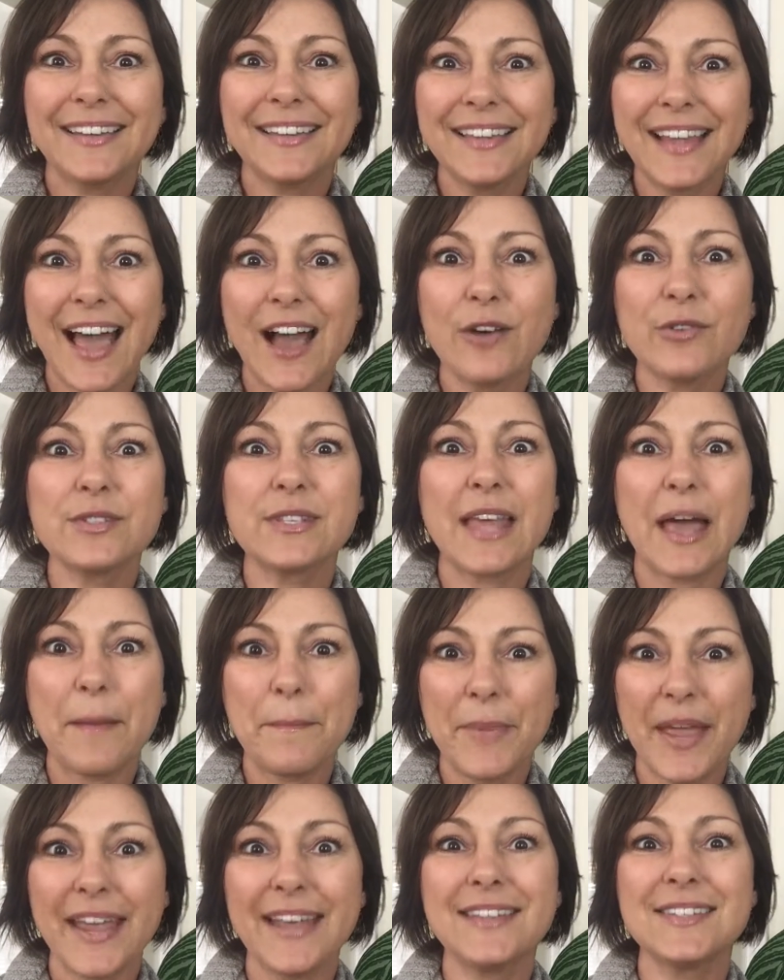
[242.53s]
allows
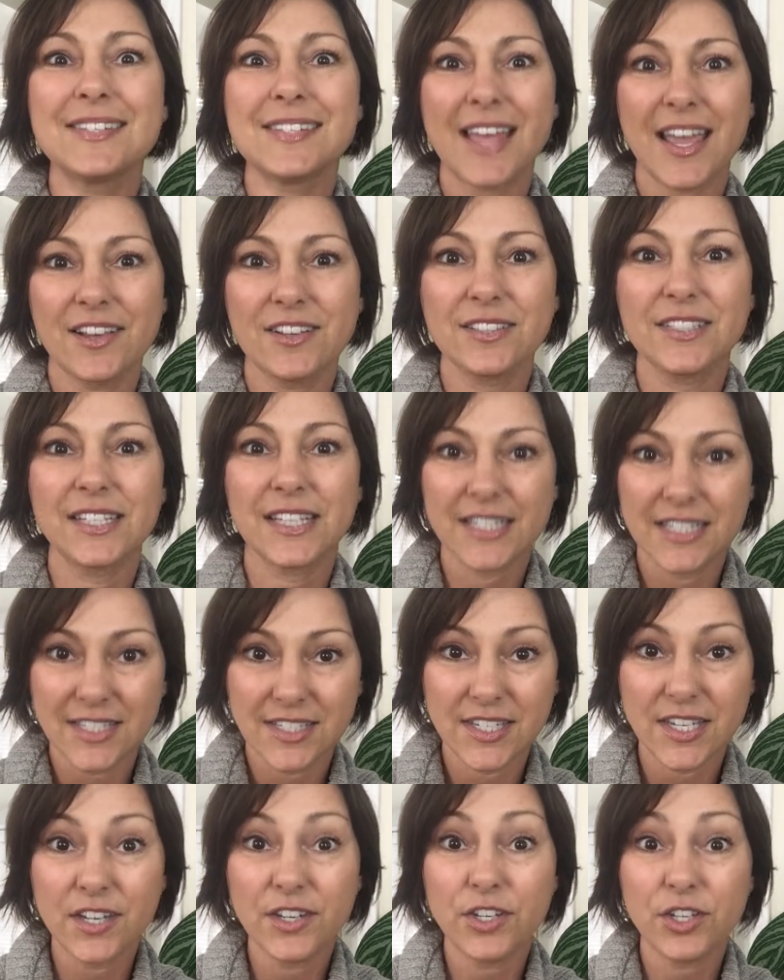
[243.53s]
that pain cycle to
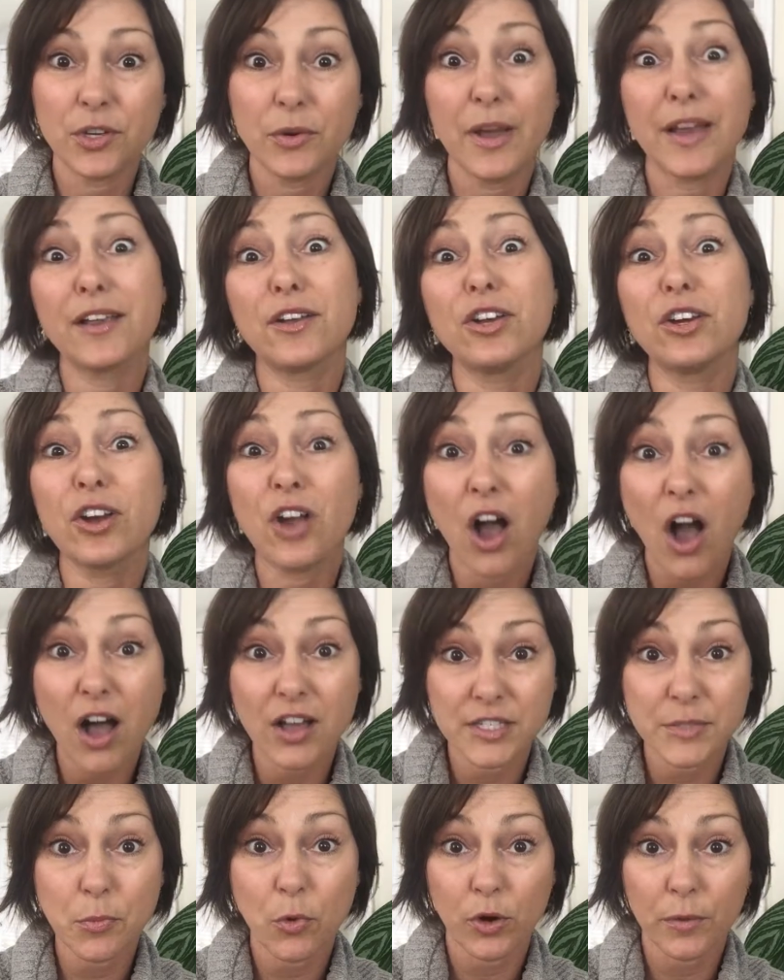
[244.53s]
continue and could
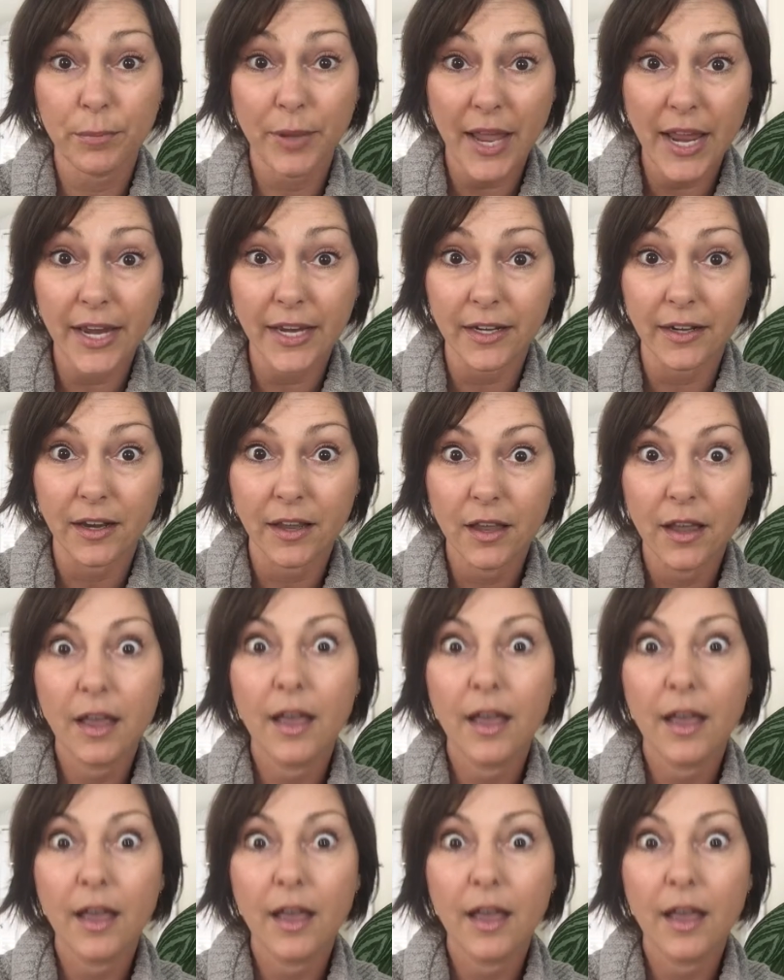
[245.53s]
cause more pain.